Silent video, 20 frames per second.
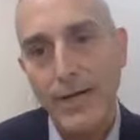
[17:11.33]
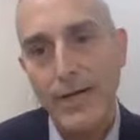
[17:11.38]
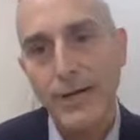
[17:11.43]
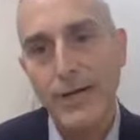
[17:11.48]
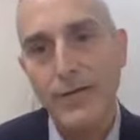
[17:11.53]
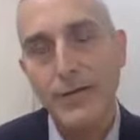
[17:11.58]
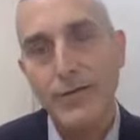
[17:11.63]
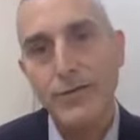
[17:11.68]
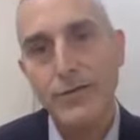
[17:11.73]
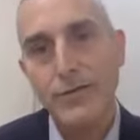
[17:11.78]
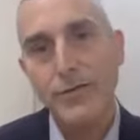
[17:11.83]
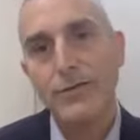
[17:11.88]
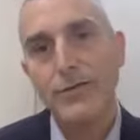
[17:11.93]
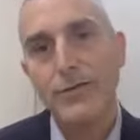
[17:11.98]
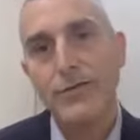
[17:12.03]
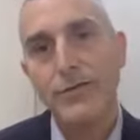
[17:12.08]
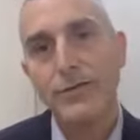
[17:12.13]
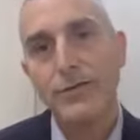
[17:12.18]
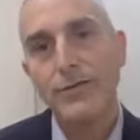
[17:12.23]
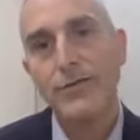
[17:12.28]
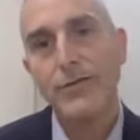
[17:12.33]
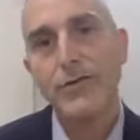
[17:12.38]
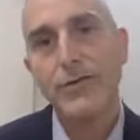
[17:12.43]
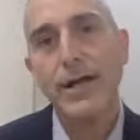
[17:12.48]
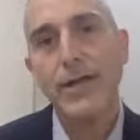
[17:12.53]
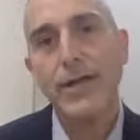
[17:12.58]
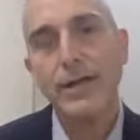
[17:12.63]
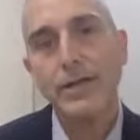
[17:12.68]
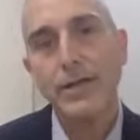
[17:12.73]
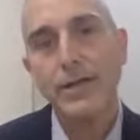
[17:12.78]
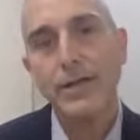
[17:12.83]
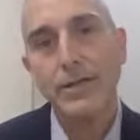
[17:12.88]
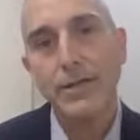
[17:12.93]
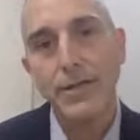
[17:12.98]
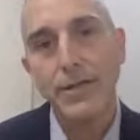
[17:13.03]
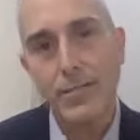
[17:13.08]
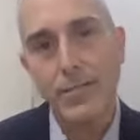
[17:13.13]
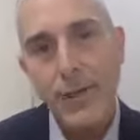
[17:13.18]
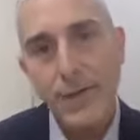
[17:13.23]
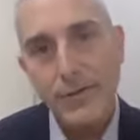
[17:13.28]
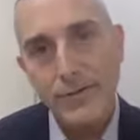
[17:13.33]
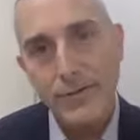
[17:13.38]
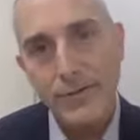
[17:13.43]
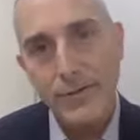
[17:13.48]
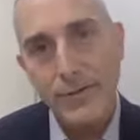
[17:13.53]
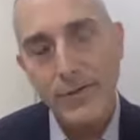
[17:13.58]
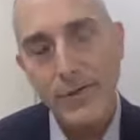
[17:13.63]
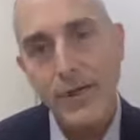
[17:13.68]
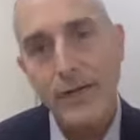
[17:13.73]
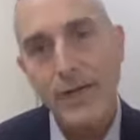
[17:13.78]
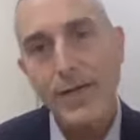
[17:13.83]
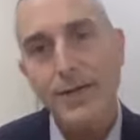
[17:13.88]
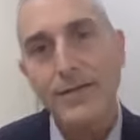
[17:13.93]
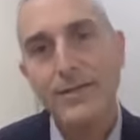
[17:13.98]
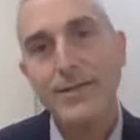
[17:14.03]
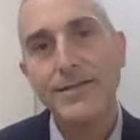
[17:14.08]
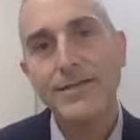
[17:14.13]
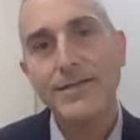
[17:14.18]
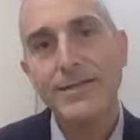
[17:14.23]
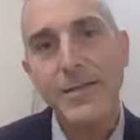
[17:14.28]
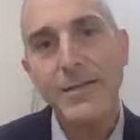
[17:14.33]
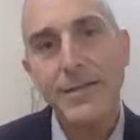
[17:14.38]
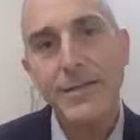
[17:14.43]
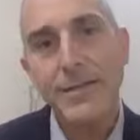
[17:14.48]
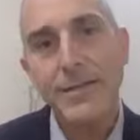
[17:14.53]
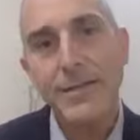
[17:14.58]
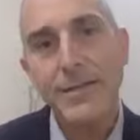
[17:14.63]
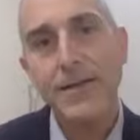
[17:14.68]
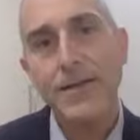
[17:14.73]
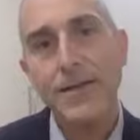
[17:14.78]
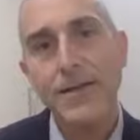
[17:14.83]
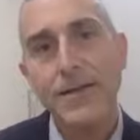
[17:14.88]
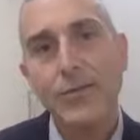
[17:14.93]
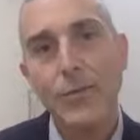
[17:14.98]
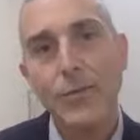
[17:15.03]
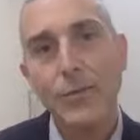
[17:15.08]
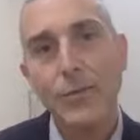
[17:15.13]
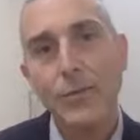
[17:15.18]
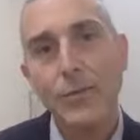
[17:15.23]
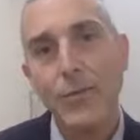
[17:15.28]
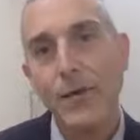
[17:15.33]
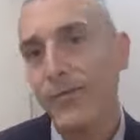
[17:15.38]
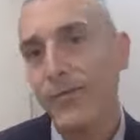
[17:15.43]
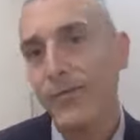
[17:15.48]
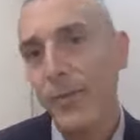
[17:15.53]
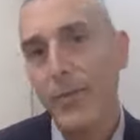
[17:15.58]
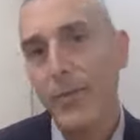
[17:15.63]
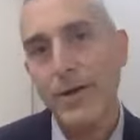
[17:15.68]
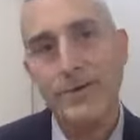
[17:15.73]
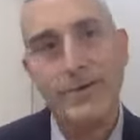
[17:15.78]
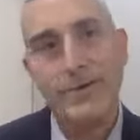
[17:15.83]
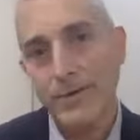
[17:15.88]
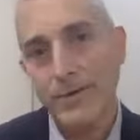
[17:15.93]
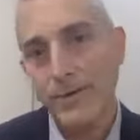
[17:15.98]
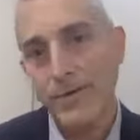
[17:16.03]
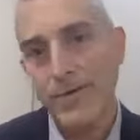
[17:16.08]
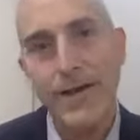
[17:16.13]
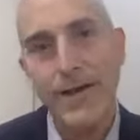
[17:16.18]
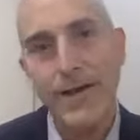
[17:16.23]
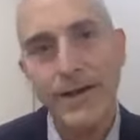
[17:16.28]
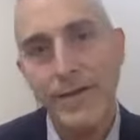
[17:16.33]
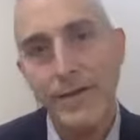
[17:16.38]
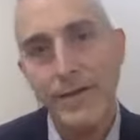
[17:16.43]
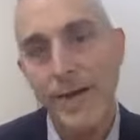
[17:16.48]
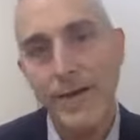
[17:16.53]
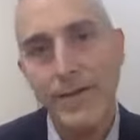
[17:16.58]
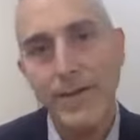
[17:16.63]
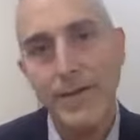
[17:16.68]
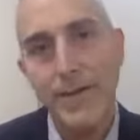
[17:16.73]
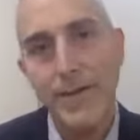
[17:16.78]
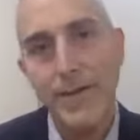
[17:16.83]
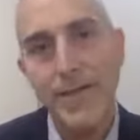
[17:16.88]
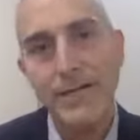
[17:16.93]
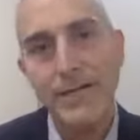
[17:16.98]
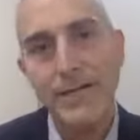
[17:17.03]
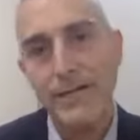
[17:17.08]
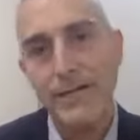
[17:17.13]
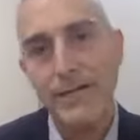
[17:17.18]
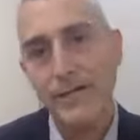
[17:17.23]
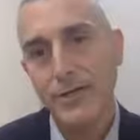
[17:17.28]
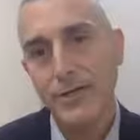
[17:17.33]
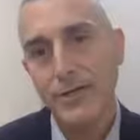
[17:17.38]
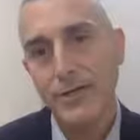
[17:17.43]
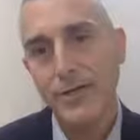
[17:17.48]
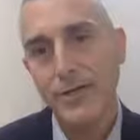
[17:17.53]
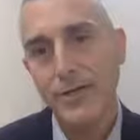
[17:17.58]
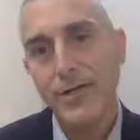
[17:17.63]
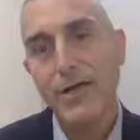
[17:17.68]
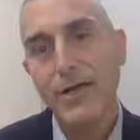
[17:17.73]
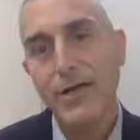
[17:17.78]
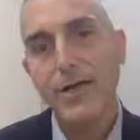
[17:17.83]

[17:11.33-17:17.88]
It inserts needles directly into the muscle to stimulate whatever muscle is affected by the pain condition,